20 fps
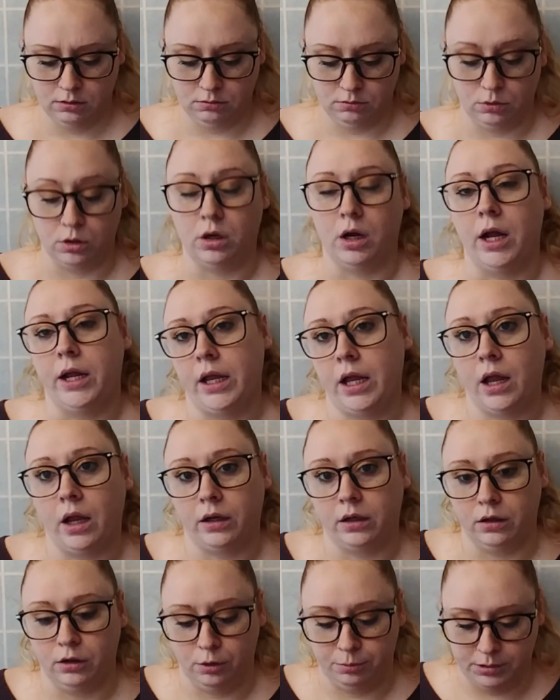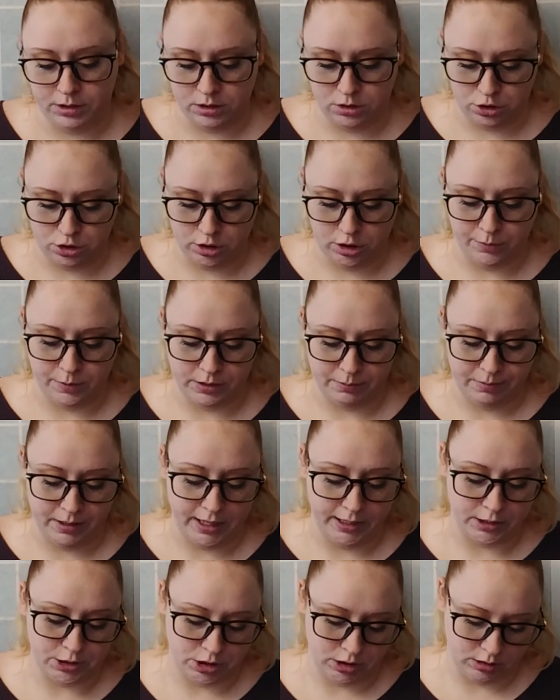Well, I can open it to show you what the
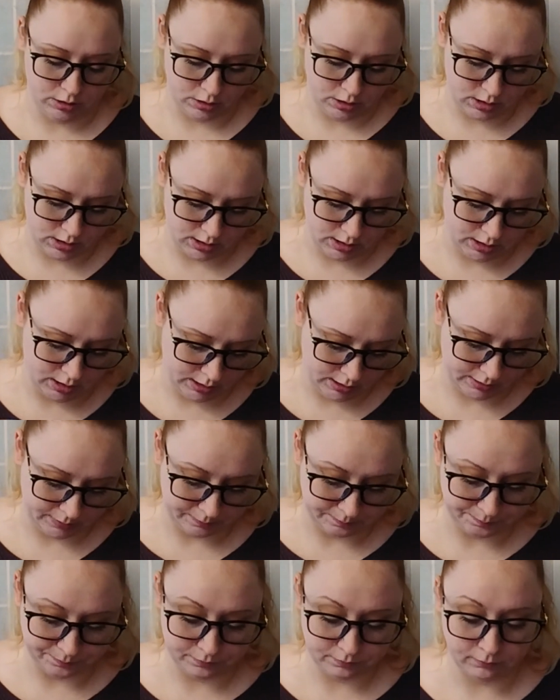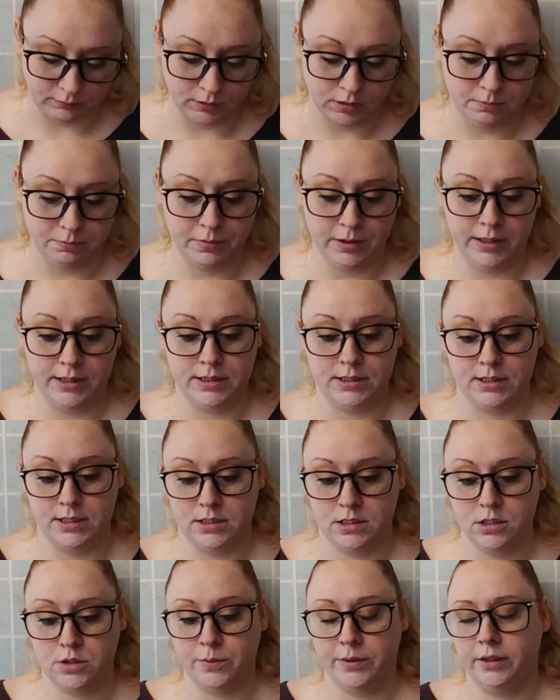packaging looks like. But
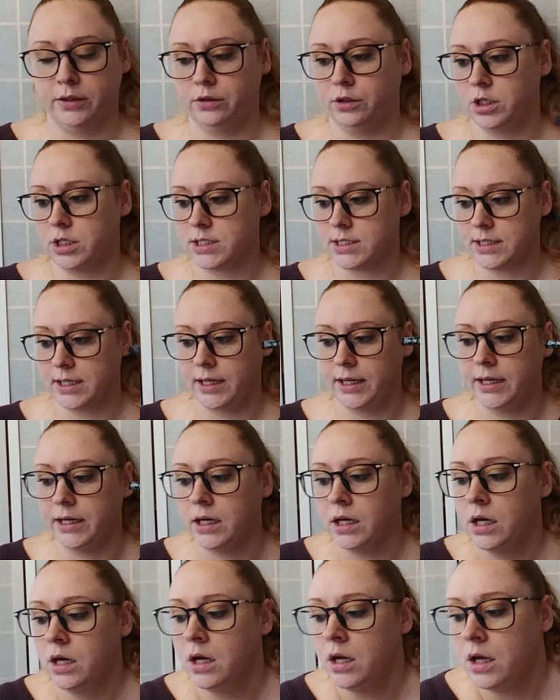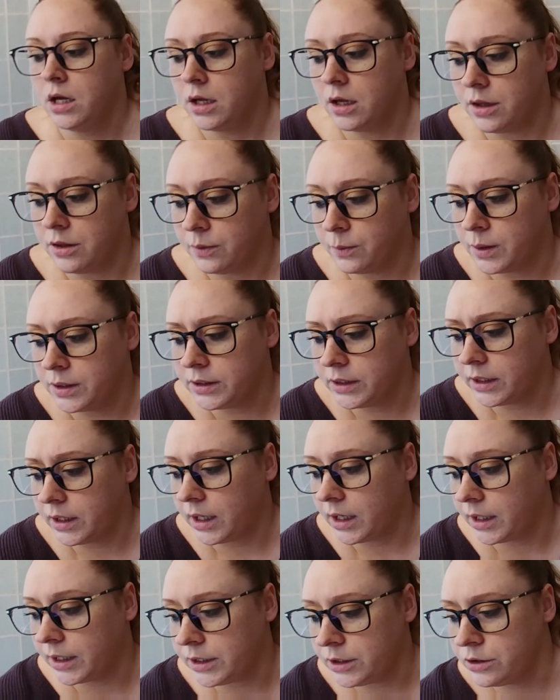this is what it looks like. The one that
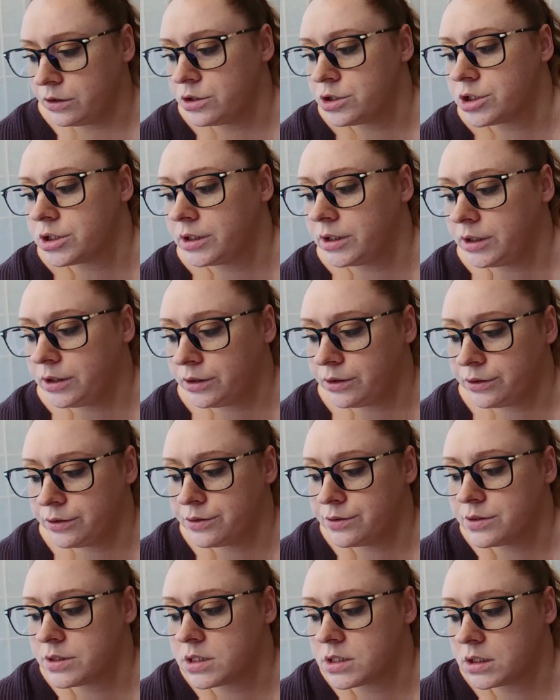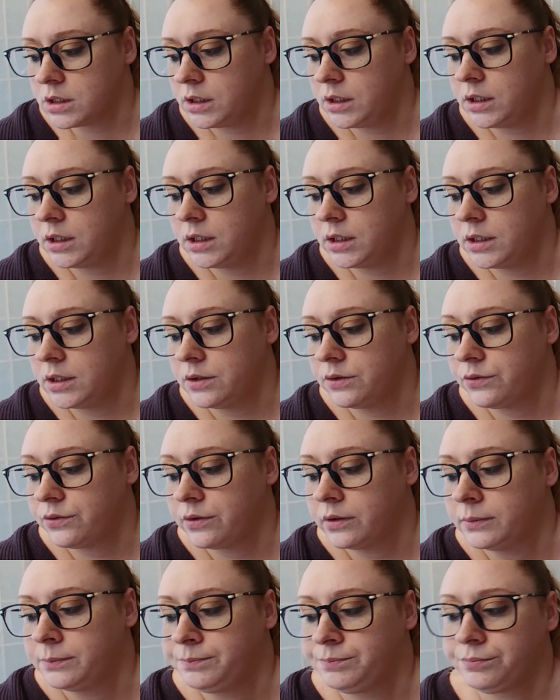I usually use is
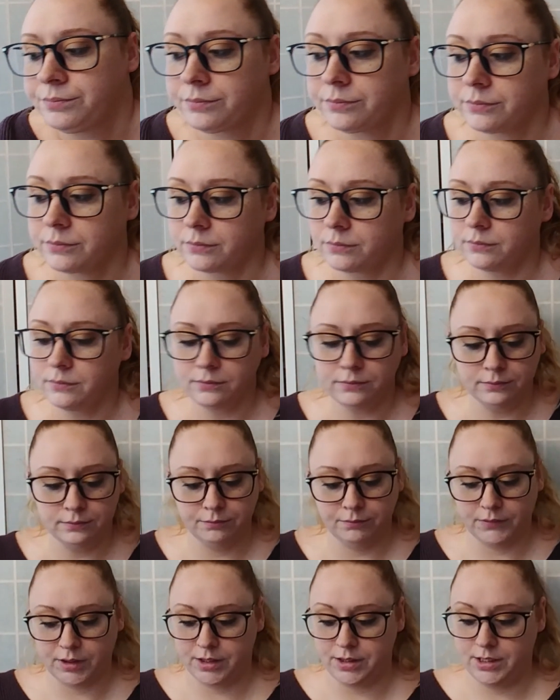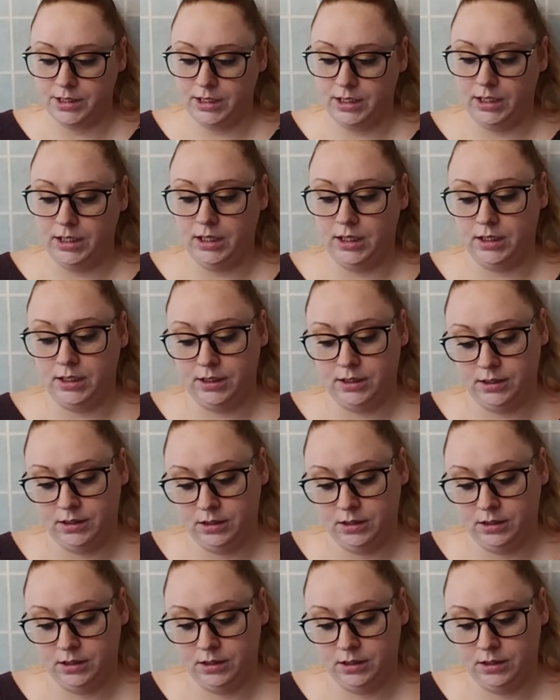the